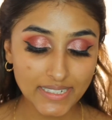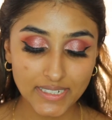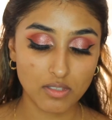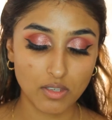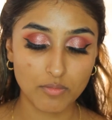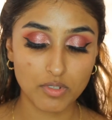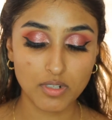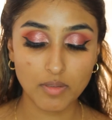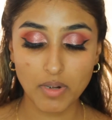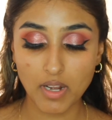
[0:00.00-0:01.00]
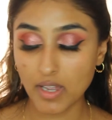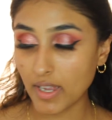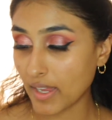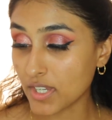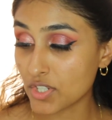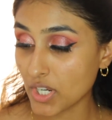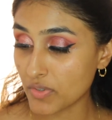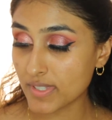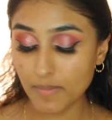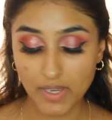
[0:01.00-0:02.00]
so I'm just going to apply a
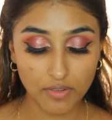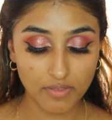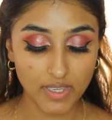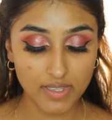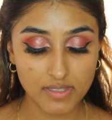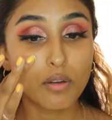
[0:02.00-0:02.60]
generous amount of this